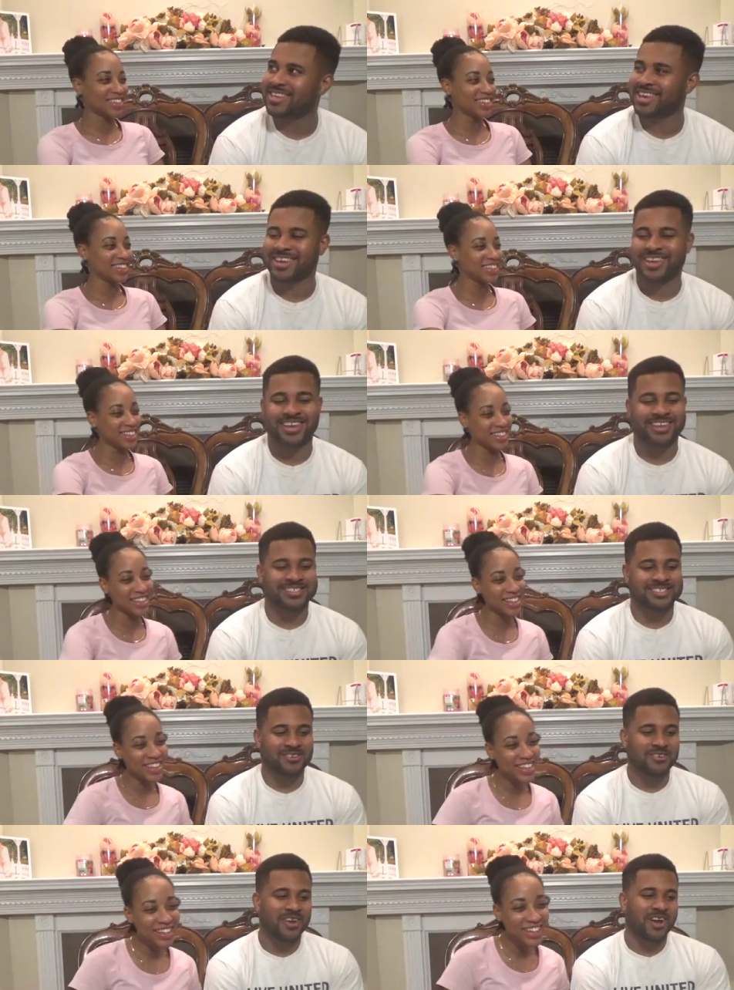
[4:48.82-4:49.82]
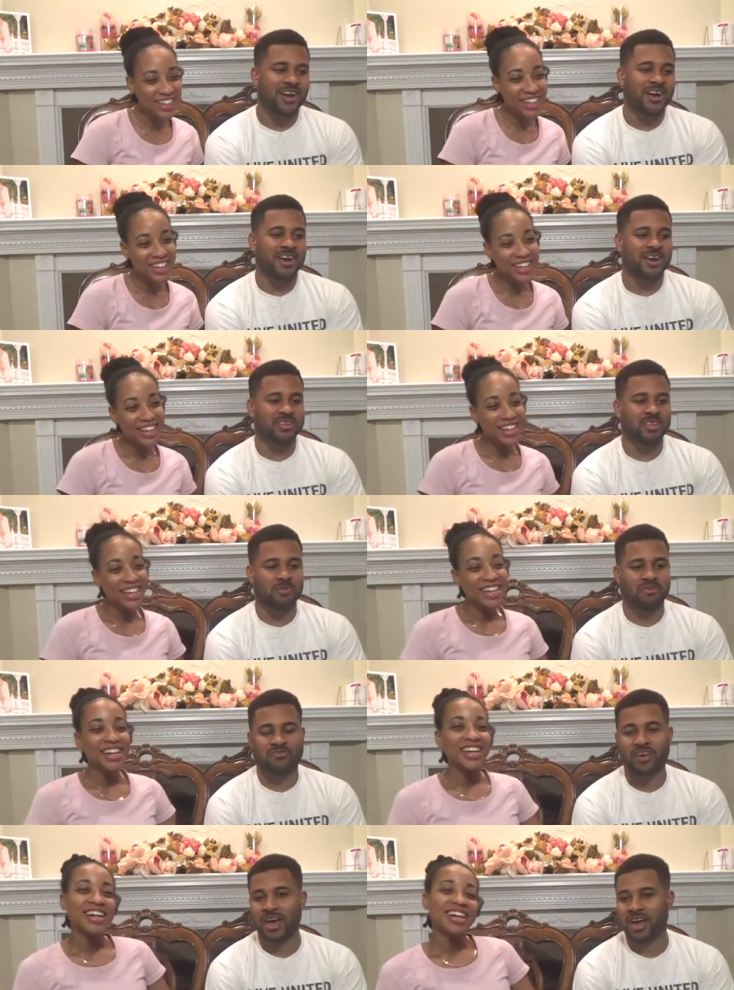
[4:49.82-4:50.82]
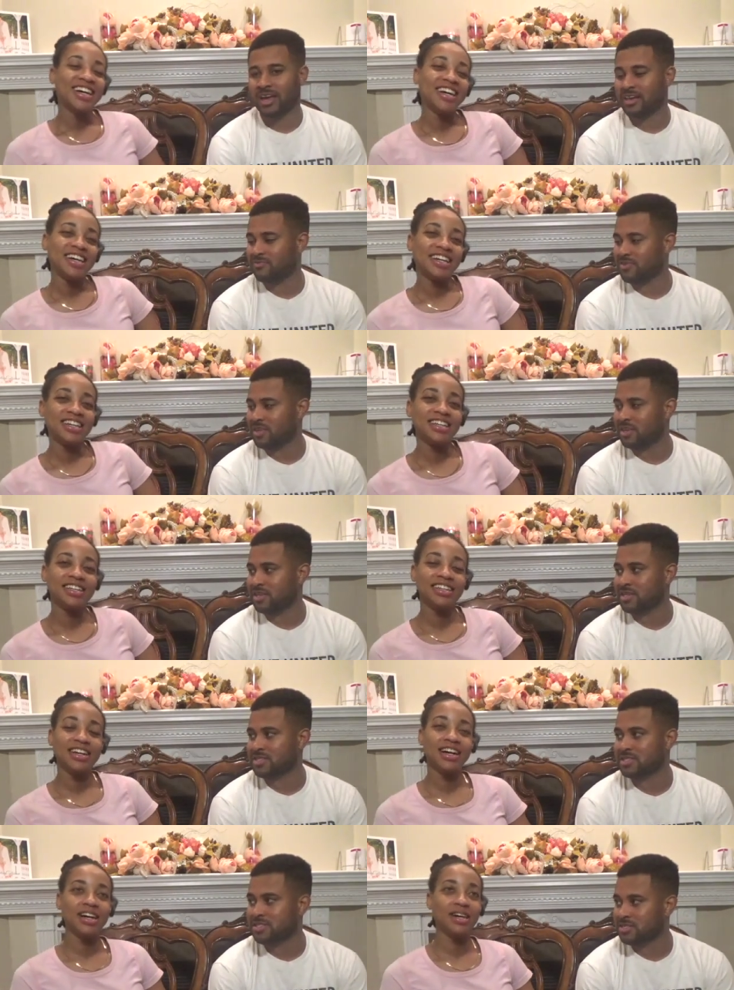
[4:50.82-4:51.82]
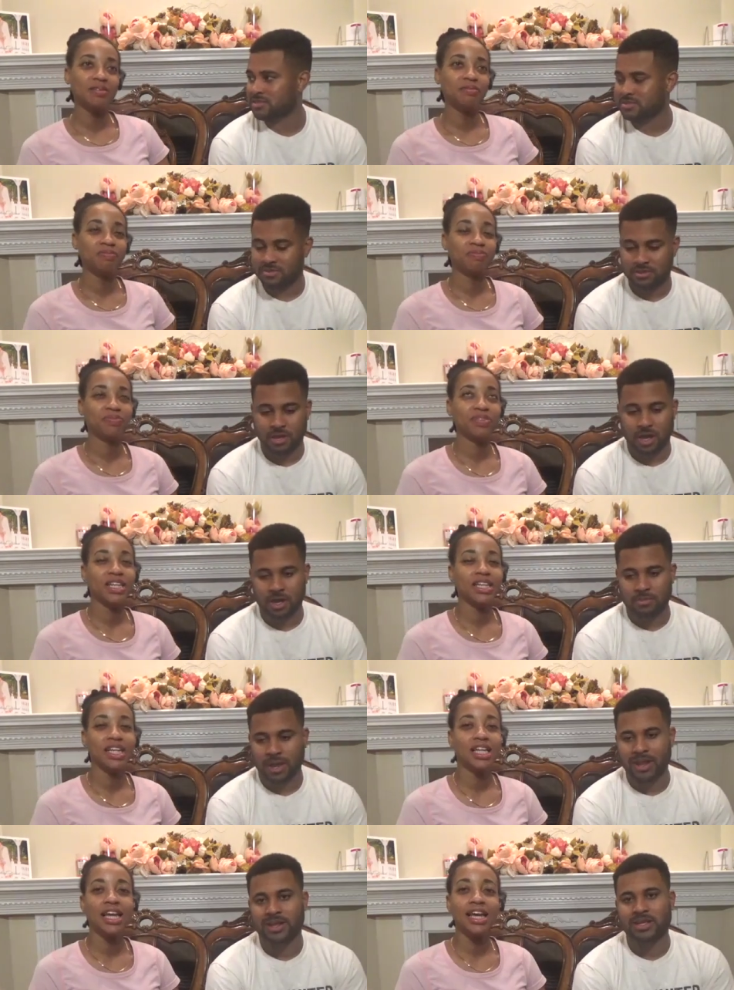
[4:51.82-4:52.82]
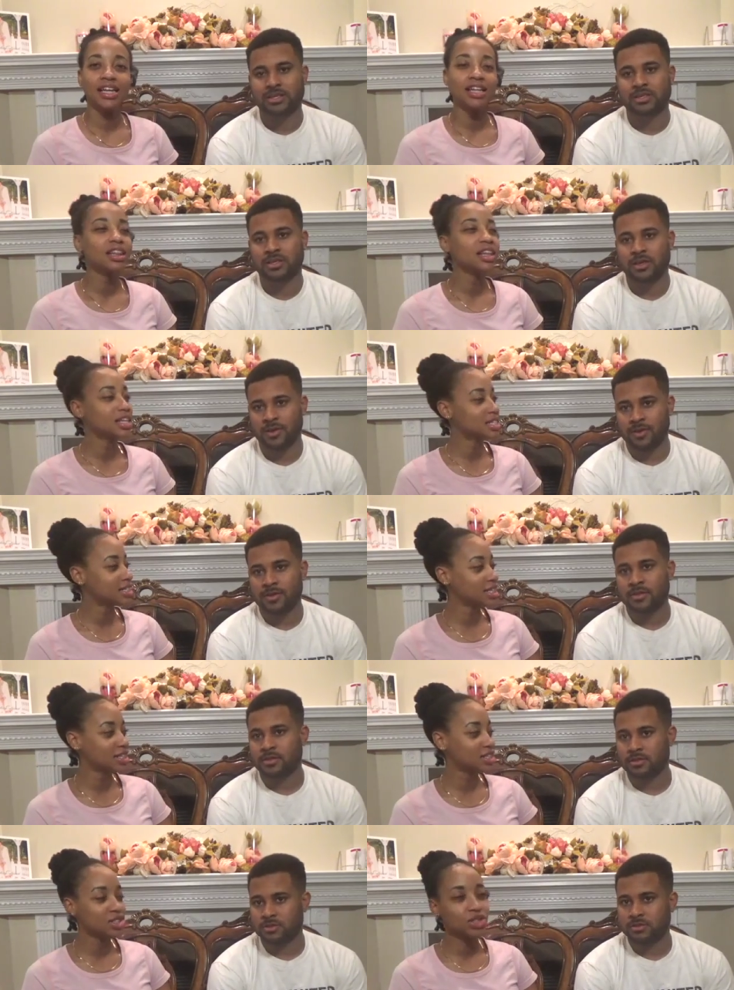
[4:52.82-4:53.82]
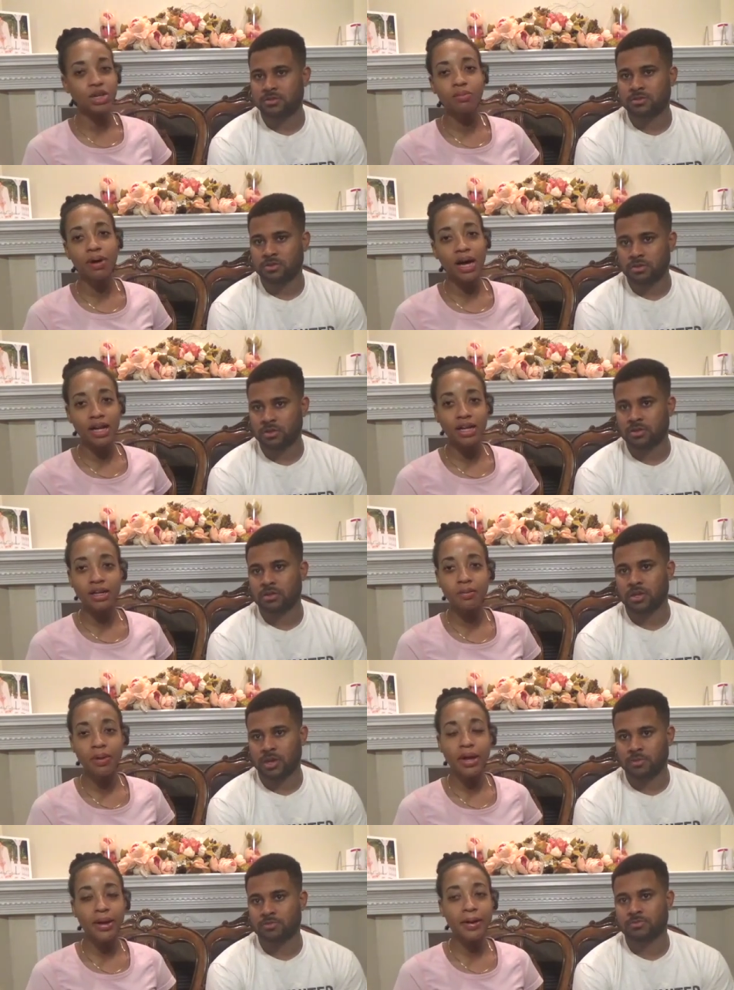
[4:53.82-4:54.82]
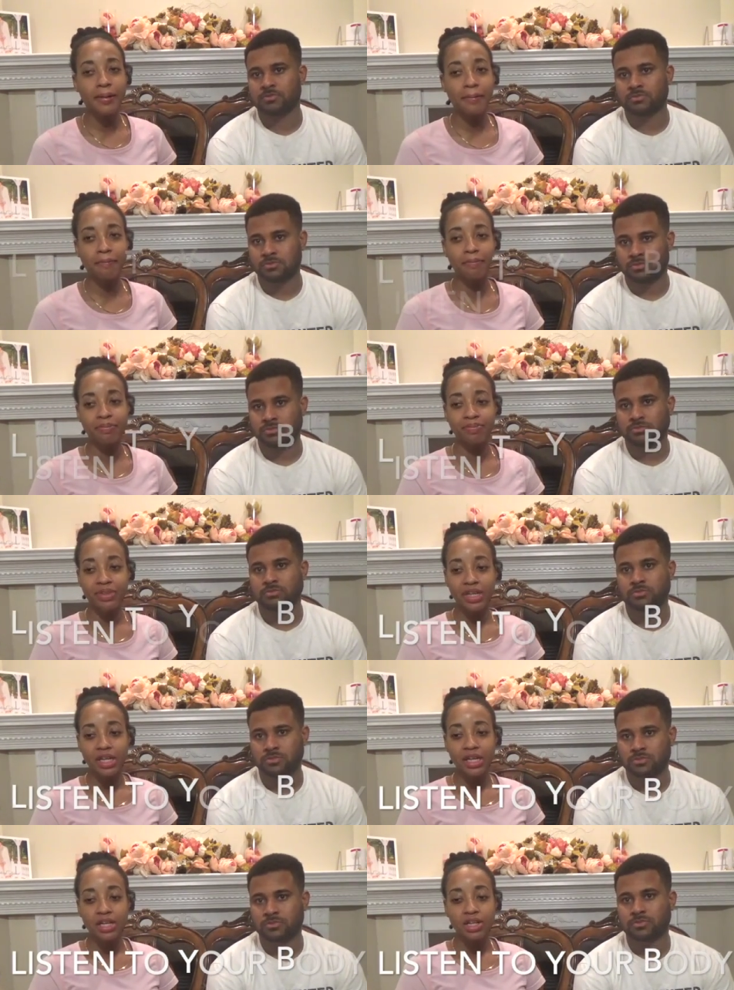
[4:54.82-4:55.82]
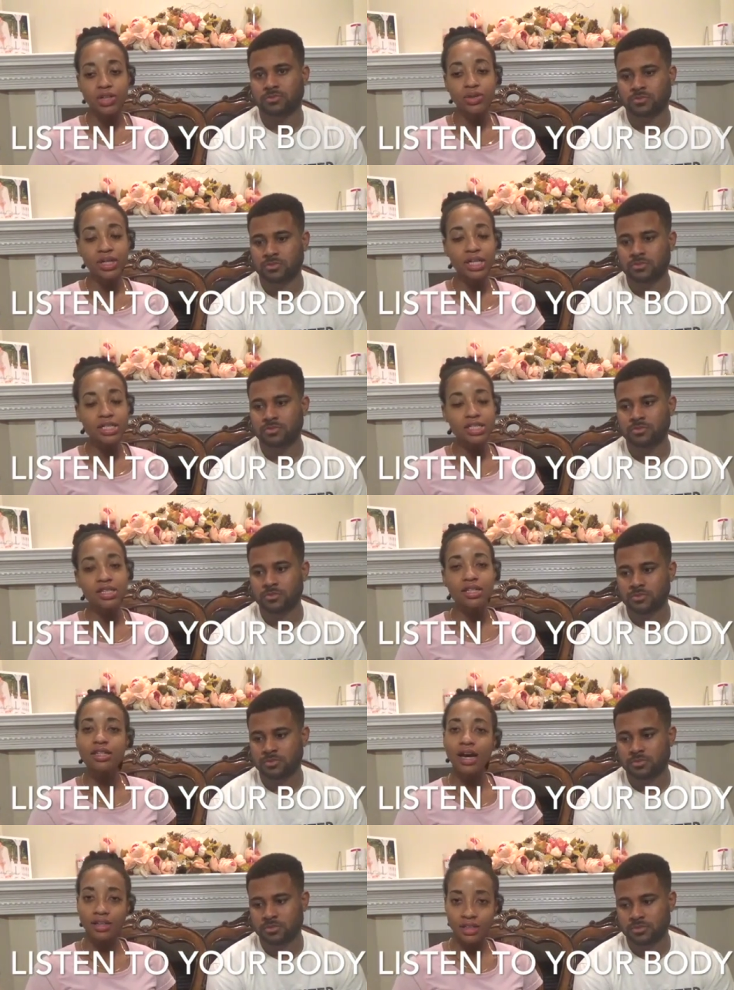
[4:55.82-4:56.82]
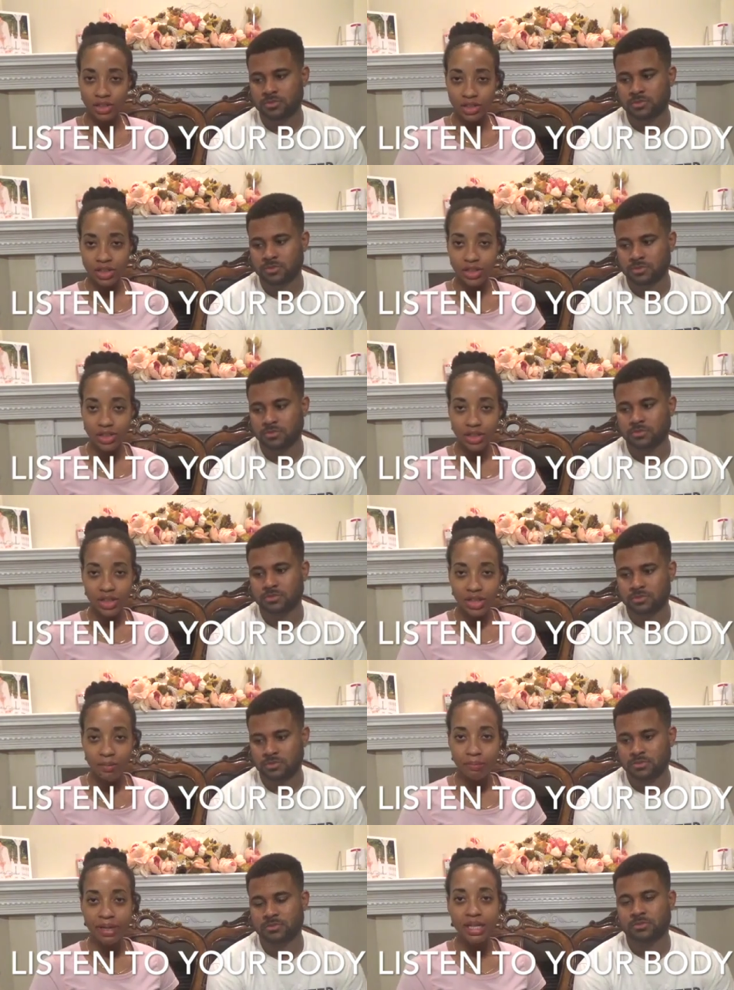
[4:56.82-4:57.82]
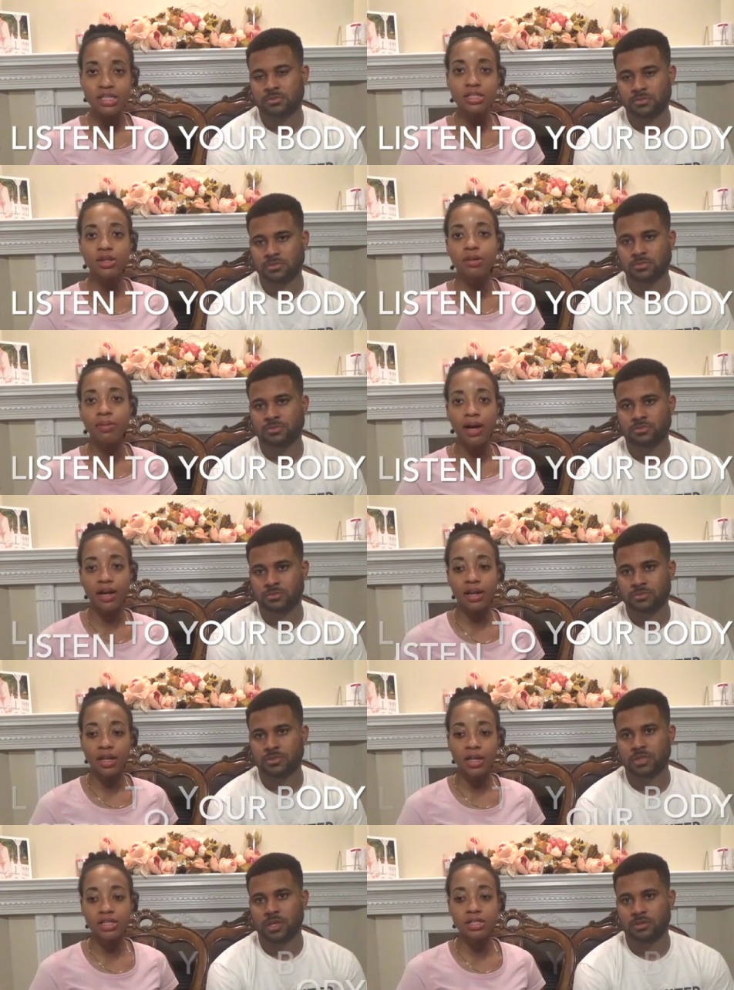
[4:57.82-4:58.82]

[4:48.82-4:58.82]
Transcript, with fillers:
Speaker 1: yeah. So uh, number five is um, um like, like,
Speaker 2: listen to your body. Yep. Um, you can listen to the doctor, but listen to your body because